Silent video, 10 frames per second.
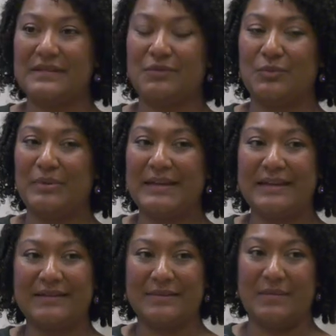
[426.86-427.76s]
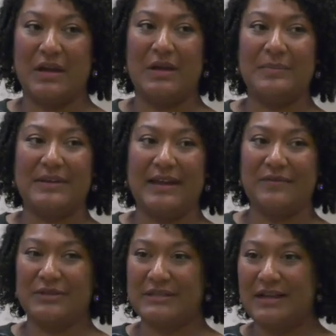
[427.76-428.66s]
It will pick them up
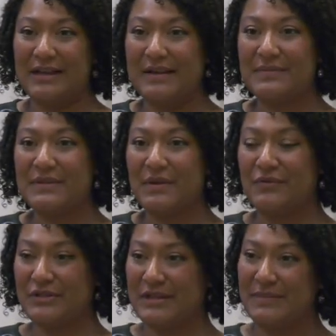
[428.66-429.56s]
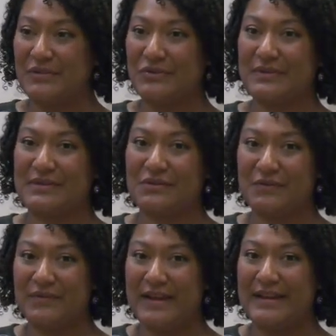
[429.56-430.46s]
every time. So every time you do a
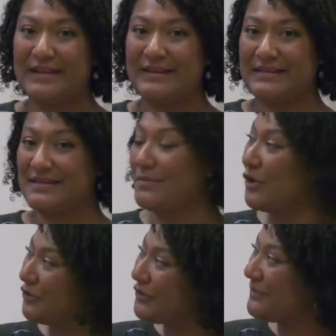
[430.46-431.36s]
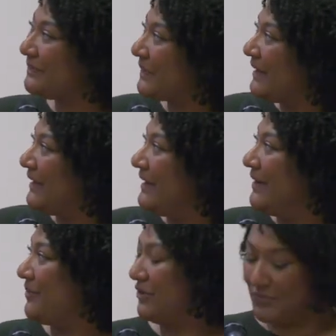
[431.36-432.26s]
survey, it gets smarter,
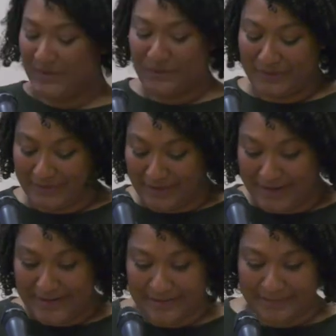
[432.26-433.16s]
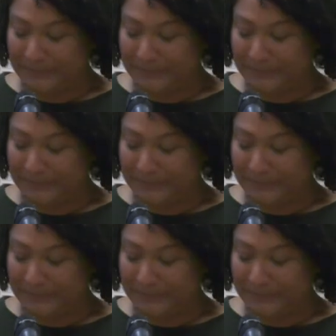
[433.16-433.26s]
which we really like.